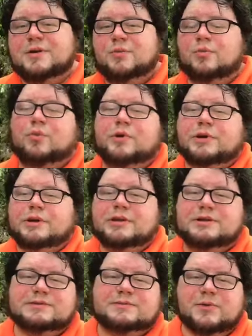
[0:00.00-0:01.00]
wood
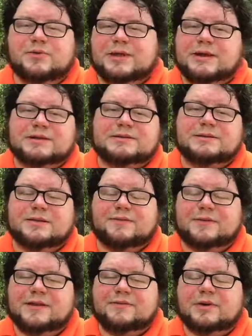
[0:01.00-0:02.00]
smokiness to the
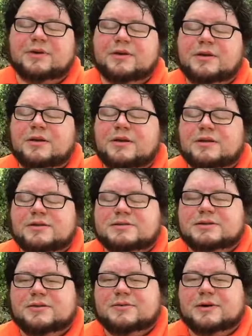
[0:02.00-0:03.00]
flavor.
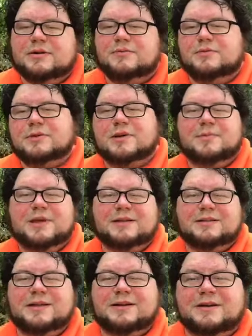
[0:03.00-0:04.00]
So we'll come back
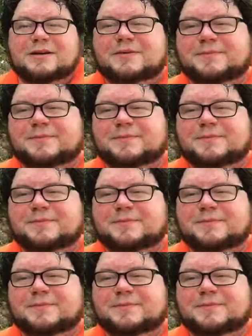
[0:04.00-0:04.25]
later.